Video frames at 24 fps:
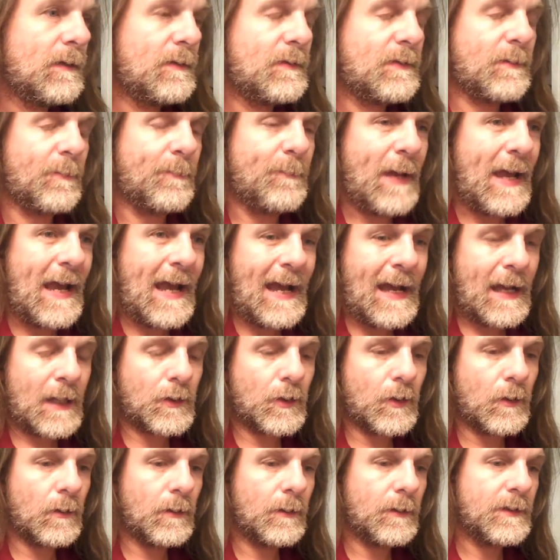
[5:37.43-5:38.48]
The
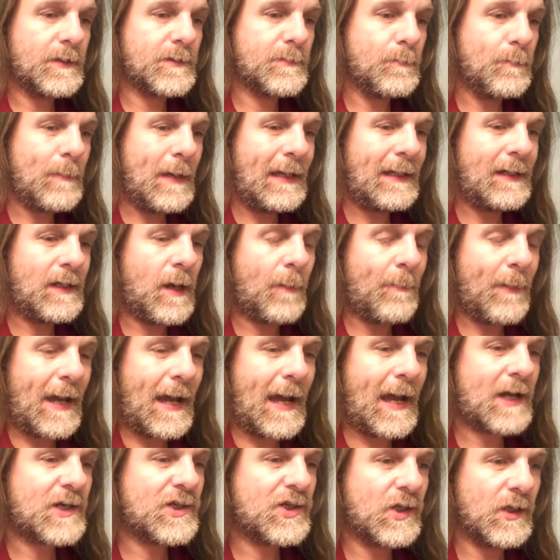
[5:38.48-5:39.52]
pattern is made up
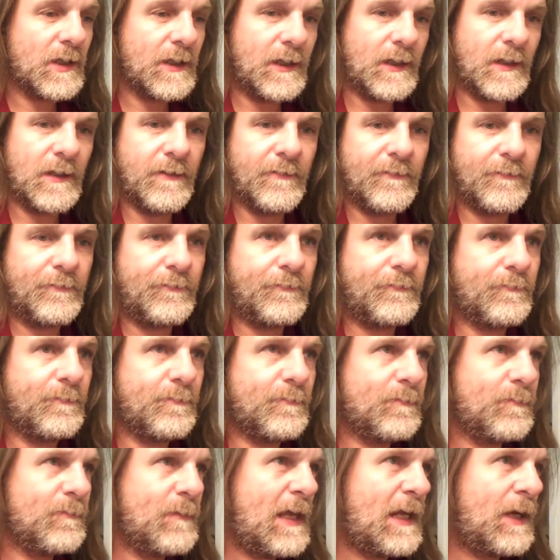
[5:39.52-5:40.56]
actually of
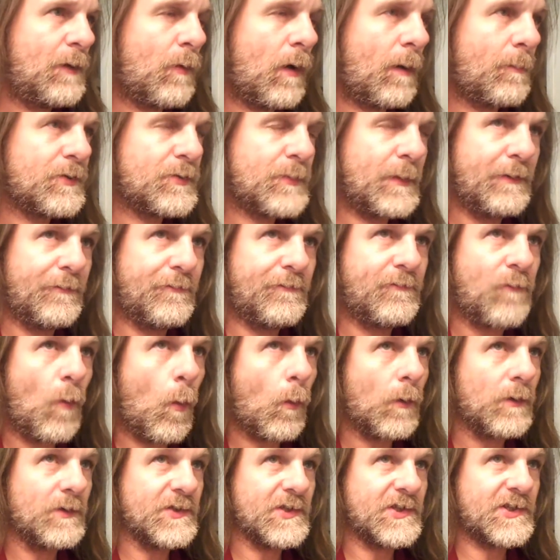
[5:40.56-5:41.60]
anywhere between
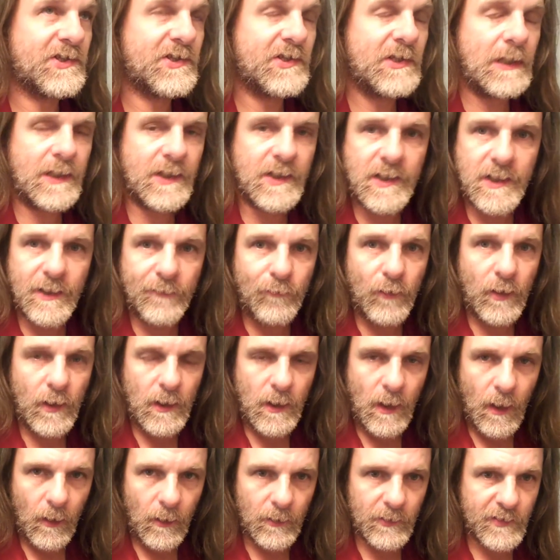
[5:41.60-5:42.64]
4 and 6 different
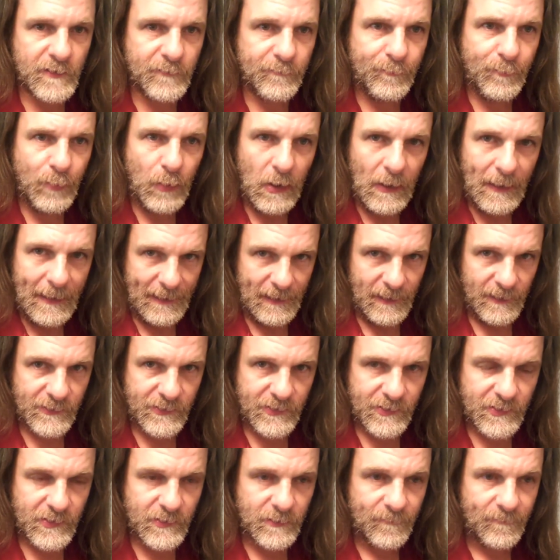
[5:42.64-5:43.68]
colors of
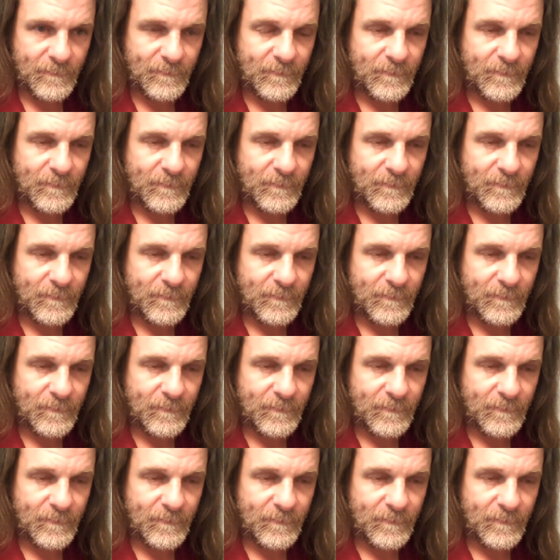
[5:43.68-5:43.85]
plates.